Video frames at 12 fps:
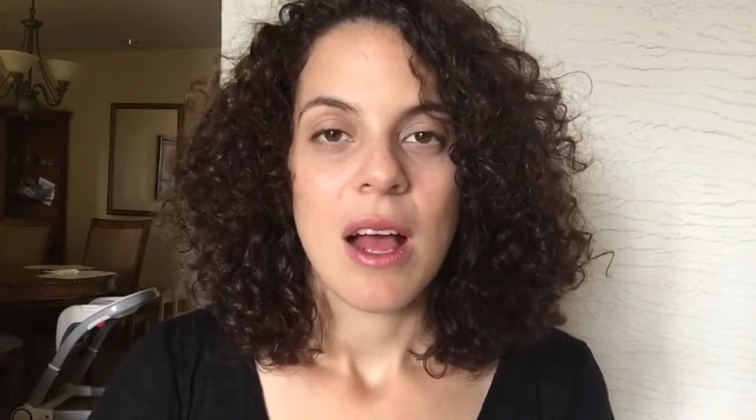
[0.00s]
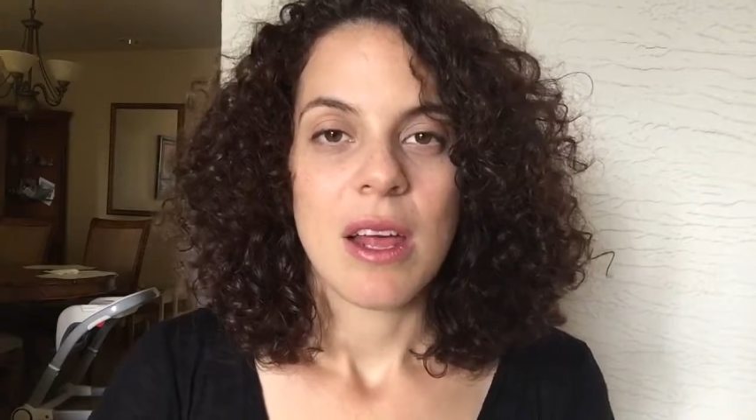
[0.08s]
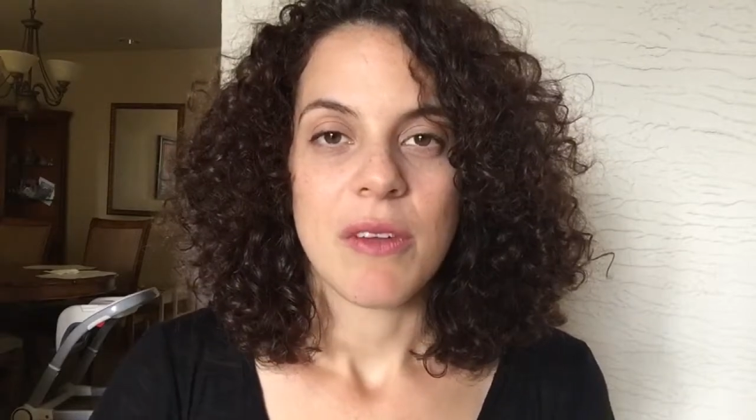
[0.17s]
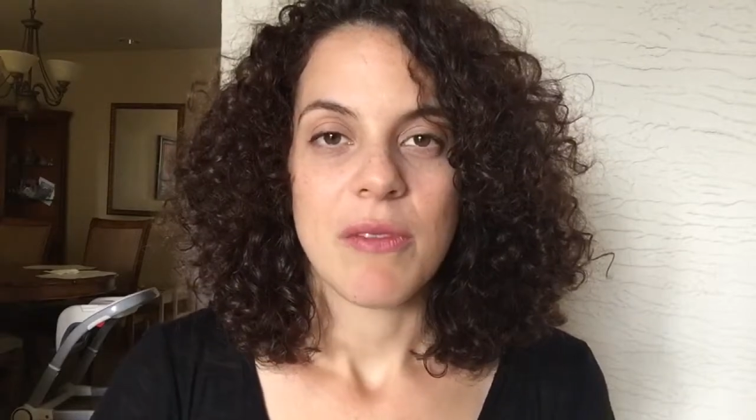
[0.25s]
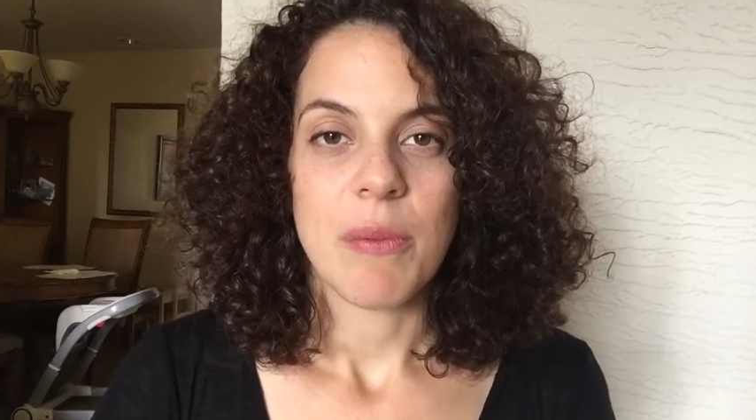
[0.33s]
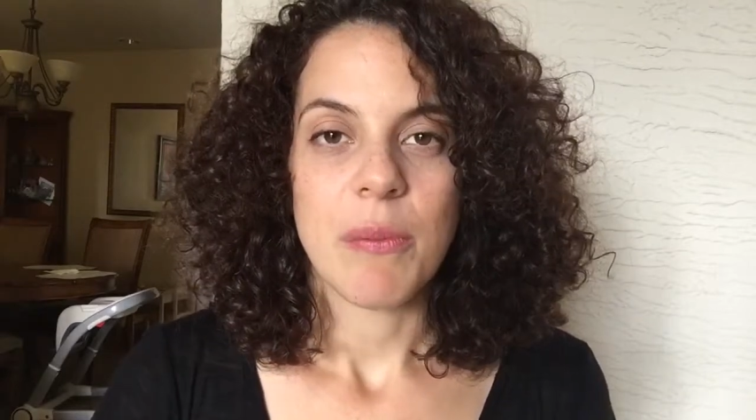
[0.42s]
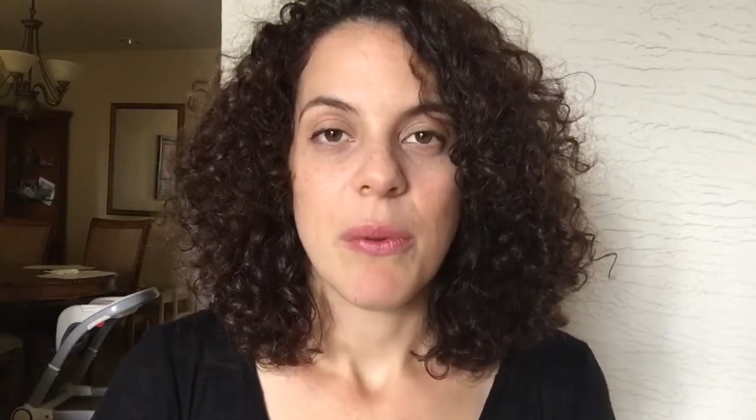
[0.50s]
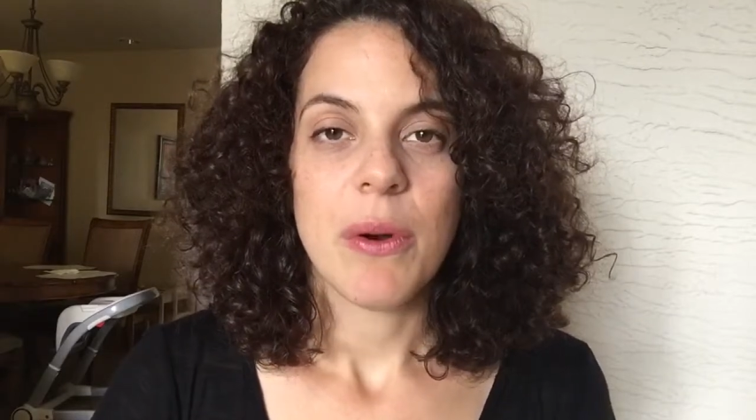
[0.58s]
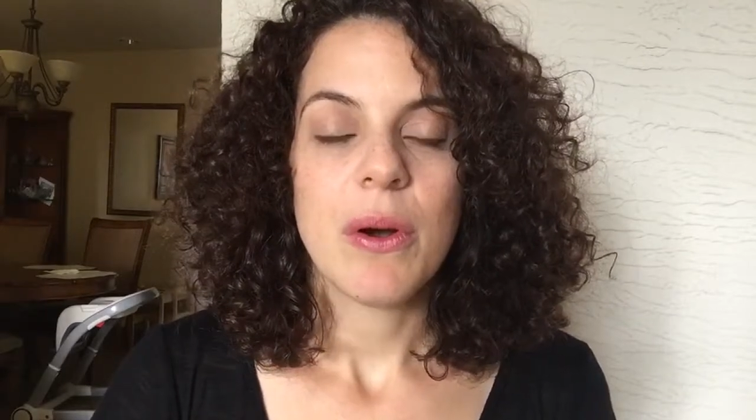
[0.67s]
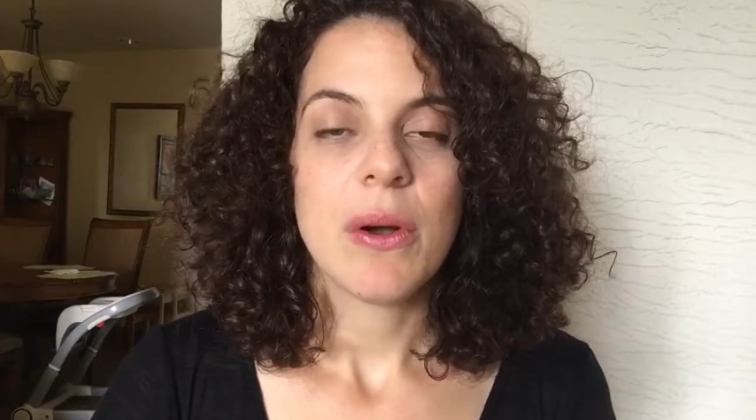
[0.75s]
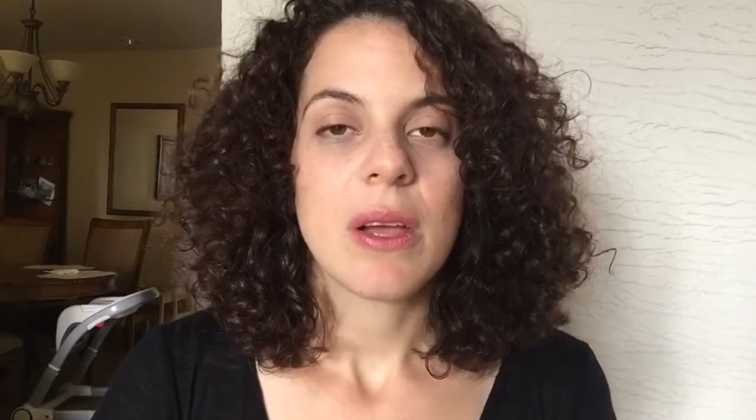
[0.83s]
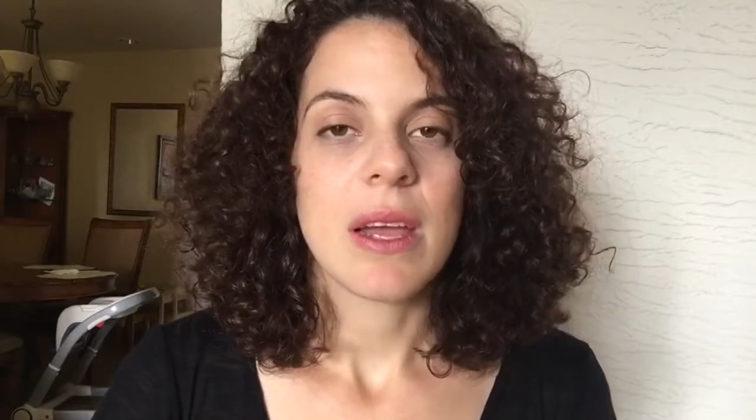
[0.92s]
out of a
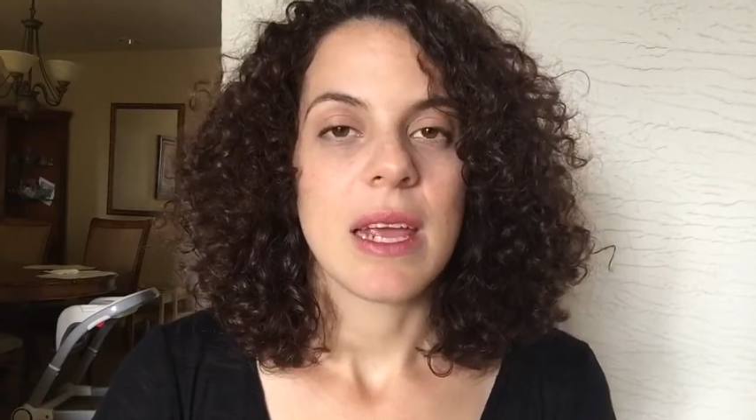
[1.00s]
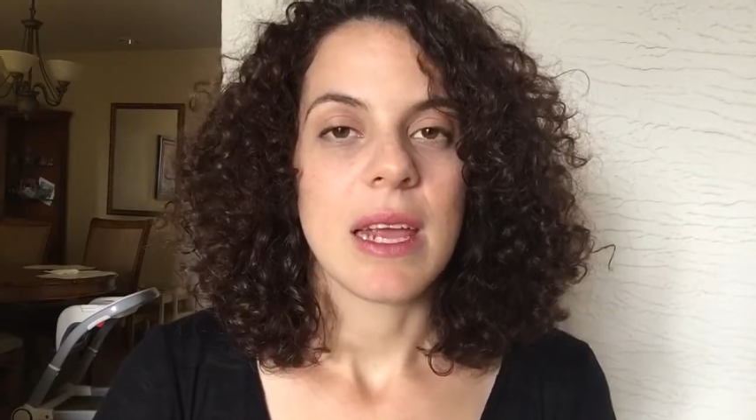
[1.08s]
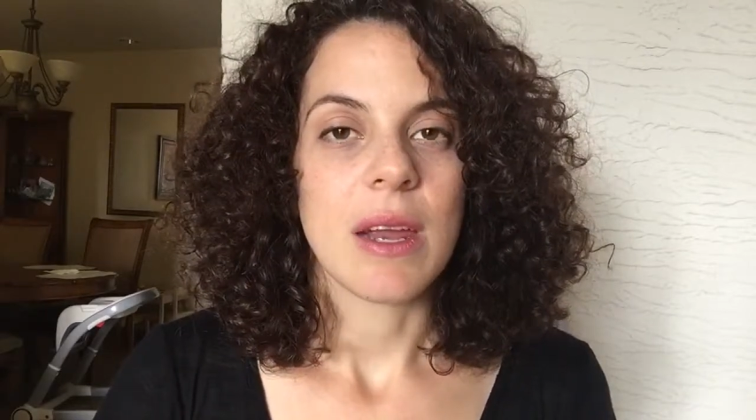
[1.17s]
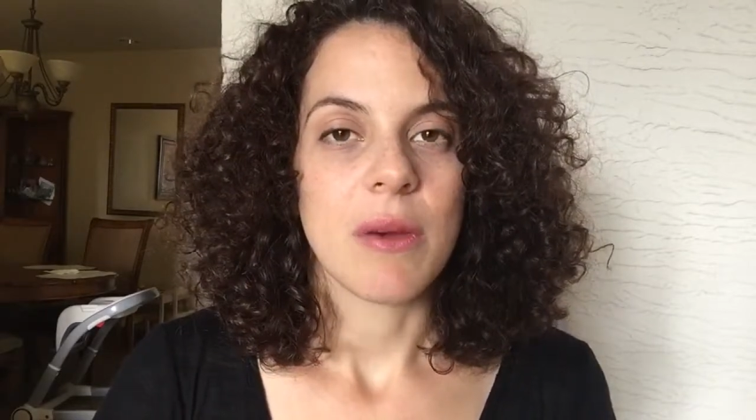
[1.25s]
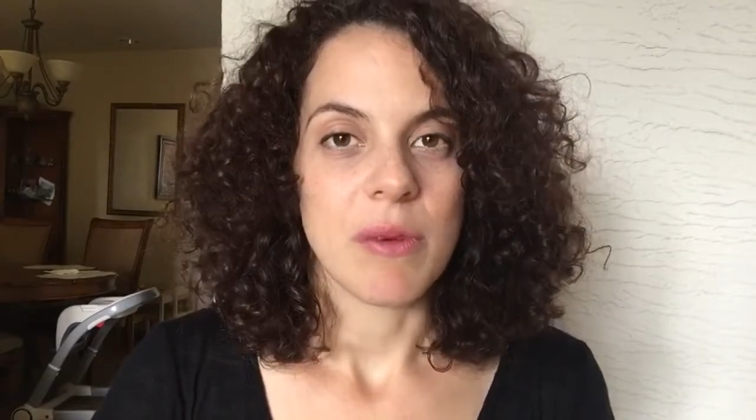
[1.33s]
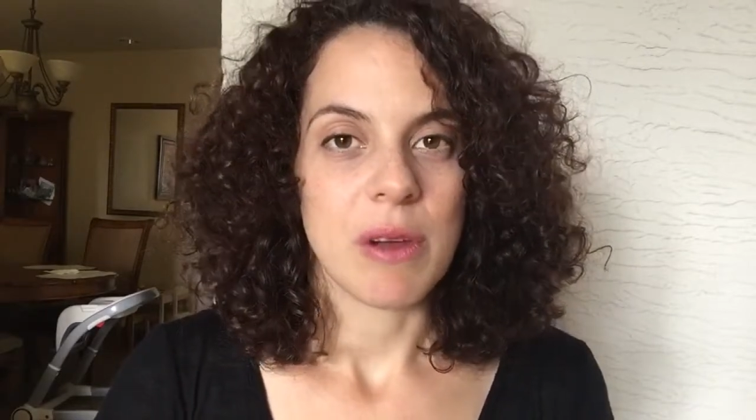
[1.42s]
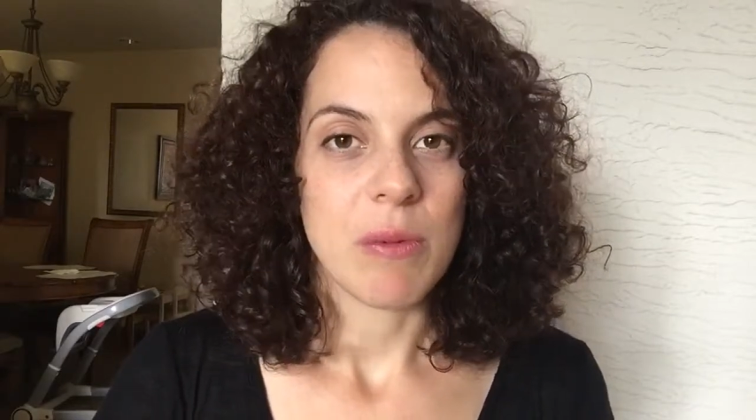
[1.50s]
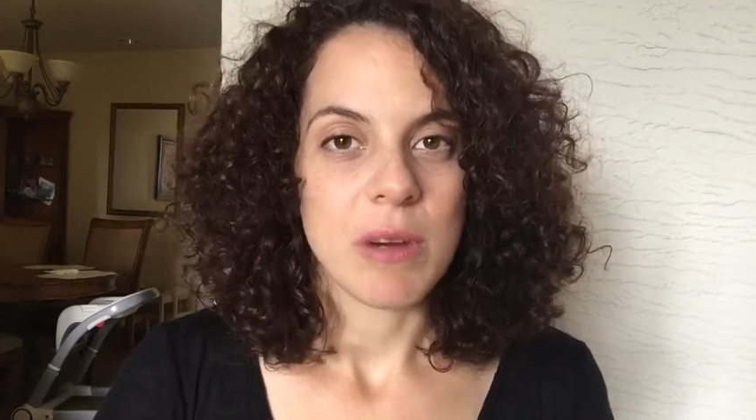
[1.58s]
book, and I'll read